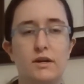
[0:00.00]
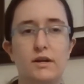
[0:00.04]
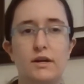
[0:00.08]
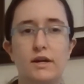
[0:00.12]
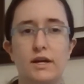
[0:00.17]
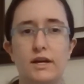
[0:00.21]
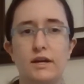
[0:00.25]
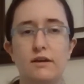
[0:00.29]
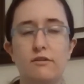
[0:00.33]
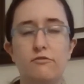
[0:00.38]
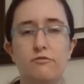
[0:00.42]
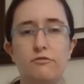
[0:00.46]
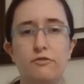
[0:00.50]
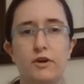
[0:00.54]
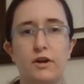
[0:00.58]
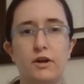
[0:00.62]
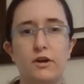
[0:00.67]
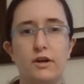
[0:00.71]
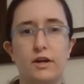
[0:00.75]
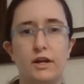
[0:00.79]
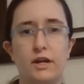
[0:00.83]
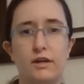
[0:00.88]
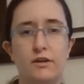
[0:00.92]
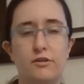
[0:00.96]
If there
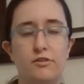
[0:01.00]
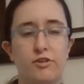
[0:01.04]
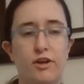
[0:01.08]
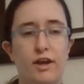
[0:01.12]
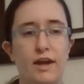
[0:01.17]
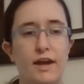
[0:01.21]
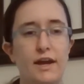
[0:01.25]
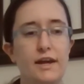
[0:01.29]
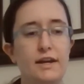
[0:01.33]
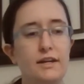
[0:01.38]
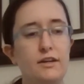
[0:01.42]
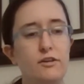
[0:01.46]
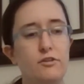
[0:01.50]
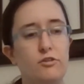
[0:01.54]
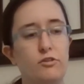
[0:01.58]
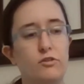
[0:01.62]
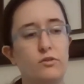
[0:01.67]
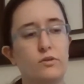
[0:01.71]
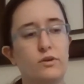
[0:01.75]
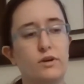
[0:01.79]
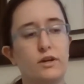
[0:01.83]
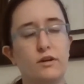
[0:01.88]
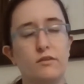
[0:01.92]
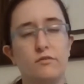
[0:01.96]
is any
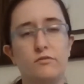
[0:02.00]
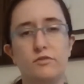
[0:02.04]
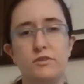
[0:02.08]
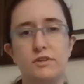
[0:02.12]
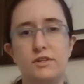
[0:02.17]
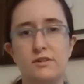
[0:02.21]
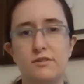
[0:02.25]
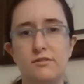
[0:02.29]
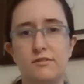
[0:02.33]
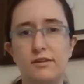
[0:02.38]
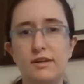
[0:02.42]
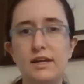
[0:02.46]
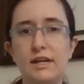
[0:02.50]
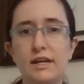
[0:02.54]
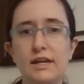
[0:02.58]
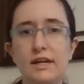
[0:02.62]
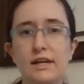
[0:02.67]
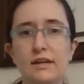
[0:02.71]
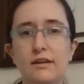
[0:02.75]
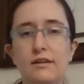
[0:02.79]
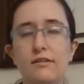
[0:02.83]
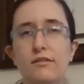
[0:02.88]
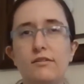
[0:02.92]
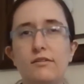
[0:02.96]
sort of
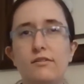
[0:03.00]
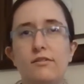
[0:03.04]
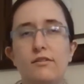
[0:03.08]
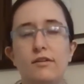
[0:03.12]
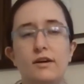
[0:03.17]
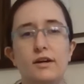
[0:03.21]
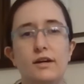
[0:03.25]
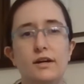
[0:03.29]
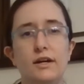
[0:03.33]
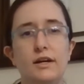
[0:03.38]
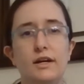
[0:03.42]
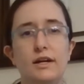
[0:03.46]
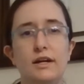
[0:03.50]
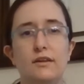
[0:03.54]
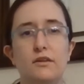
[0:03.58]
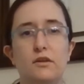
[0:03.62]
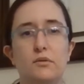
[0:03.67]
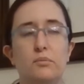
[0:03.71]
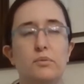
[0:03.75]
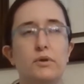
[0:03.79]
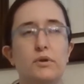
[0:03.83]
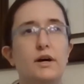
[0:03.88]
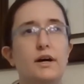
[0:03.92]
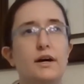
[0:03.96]
disease in the
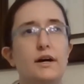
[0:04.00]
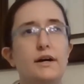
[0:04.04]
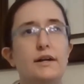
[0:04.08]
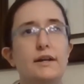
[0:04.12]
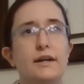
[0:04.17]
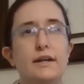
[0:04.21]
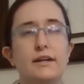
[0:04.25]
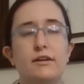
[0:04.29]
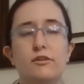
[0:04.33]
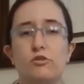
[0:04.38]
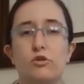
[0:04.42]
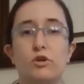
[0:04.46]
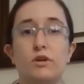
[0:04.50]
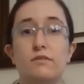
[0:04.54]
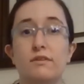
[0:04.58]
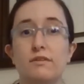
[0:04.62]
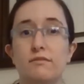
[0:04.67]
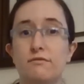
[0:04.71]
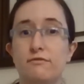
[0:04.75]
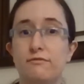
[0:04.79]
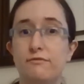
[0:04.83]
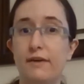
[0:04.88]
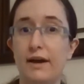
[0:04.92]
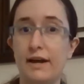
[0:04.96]
blood, any sort of
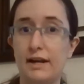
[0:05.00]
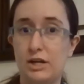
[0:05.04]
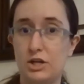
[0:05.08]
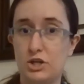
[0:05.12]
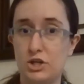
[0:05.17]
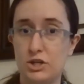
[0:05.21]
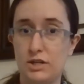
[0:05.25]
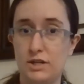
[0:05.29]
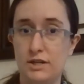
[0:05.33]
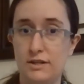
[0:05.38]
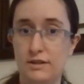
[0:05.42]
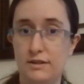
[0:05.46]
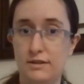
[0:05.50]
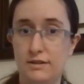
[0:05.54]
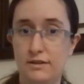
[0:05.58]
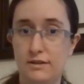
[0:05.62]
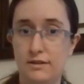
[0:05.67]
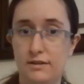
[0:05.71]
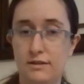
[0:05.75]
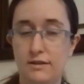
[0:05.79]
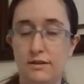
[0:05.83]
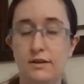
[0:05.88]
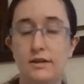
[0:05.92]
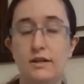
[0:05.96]
infection,
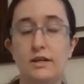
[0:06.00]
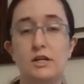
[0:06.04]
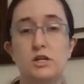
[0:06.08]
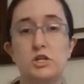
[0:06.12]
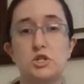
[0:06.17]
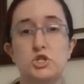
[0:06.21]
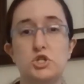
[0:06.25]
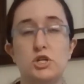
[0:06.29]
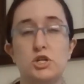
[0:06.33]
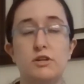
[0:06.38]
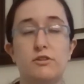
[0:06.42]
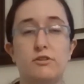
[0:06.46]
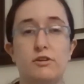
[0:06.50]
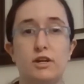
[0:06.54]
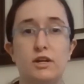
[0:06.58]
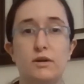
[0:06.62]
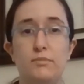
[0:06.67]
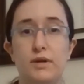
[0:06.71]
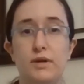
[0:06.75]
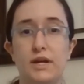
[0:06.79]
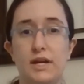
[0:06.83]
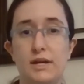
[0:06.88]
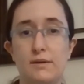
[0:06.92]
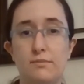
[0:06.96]
she's going to
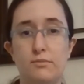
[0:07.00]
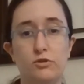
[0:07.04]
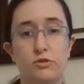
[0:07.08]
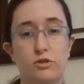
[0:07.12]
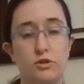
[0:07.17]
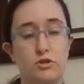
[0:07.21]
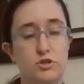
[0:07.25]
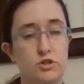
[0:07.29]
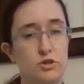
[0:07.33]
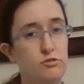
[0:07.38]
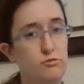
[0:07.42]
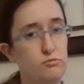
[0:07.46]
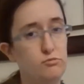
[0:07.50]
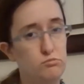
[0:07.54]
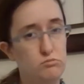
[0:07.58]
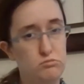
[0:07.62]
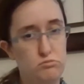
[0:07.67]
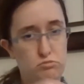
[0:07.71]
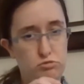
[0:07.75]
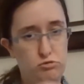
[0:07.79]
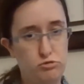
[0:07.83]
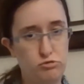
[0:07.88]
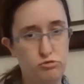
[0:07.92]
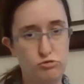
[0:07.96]
be able to just
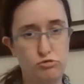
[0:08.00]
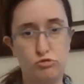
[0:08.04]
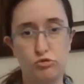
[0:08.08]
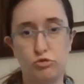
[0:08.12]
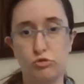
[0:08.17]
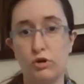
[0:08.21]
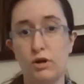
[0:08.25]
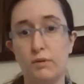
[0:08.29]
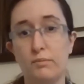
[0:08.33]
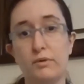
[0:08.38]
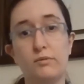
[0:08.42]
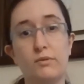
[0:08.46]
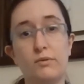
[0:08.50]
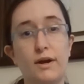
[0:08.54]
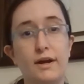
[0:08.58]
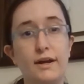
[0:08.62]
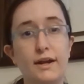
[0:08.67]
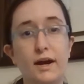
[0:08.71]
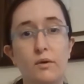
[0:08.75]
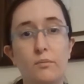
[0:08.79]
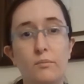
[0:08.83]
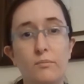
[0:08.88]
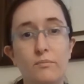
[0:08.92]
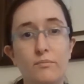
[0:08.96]
scrub it right
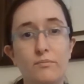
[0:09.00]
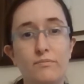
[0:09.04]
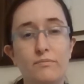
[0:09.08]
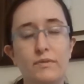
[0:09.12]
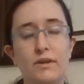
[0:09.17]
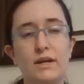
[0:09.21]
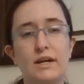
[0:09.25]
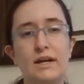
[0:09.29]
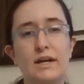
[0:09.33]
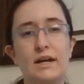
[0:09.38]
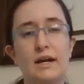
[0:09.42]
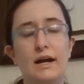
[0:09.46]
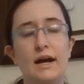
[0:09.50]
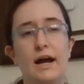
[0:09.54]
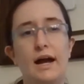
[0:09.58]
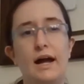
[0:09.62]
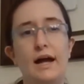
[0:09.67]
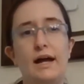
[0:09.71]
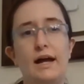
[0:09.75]
out.